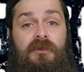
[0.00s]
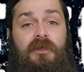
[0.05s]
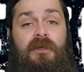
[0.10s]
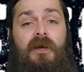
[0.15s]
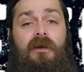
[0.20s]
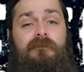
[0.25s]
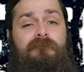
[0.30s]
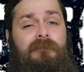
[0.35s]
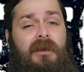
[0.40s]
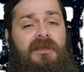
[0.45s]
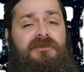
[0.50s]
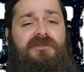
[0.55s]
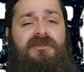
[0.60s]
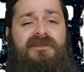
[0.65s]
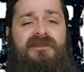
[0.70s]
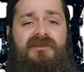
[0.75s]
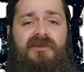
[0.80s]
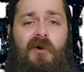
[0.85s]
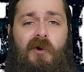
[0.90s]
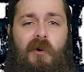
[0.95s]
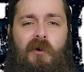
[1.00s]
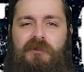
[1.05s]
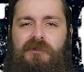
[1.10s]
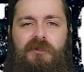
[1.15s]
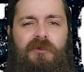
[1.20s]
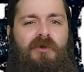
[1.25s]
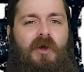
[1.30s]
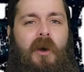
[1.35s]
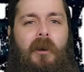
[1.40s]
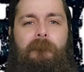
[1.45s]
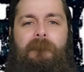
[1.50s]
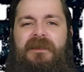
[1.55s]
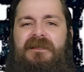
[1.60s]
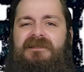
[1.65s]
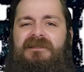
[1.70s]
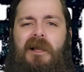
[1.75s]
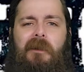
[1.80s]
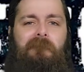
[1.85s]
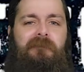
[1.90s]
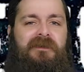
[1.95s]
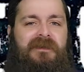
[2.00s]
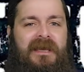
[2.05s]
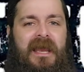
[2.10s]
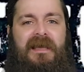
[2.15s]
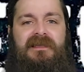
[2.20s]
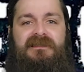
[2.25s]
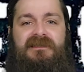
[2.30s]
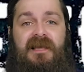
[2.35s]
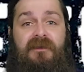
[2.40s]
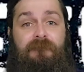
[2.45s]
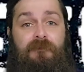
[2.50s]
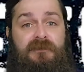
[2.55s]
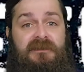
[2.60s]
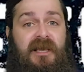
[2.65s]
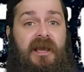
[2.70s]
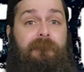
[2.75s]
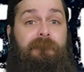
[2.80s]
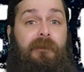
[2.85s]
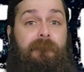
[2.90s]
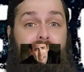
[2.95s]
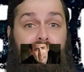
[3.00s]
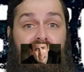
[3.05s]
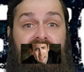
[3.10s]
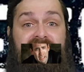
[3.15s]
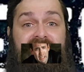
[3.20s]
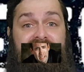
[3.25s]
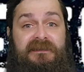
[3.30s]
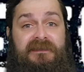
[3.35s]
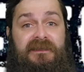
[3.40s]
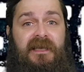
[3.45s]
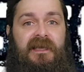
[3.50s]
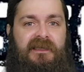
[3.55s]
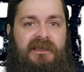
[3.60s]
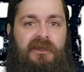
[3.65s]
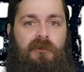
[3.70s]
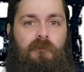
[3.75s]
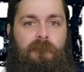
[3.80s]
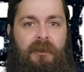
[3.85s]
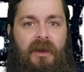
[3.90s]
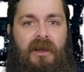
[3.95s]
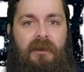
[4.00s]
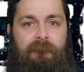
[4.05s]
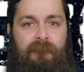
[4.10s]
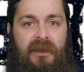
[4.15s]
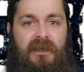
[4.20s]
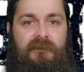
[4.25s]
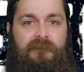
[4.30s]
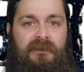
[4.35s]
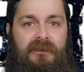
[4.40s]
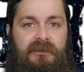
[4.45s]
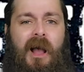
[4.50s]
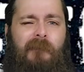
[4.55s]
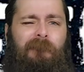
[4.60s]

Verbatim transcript: You know, I just thought, you gotta be some next level type of to get killed by a baby.